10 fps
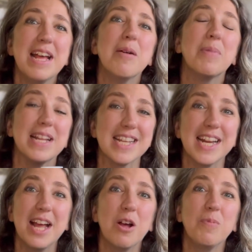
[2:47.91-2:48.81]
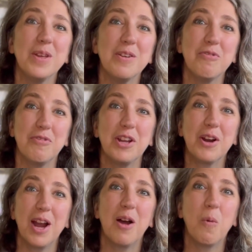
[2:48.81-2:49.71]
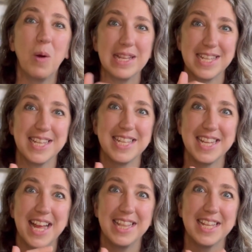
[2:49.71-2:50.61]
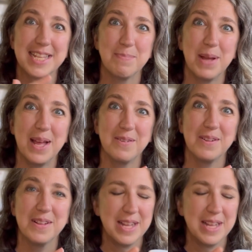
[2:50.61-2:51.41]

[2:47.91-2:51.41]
but it's going to help you figure out what's inside this bottle.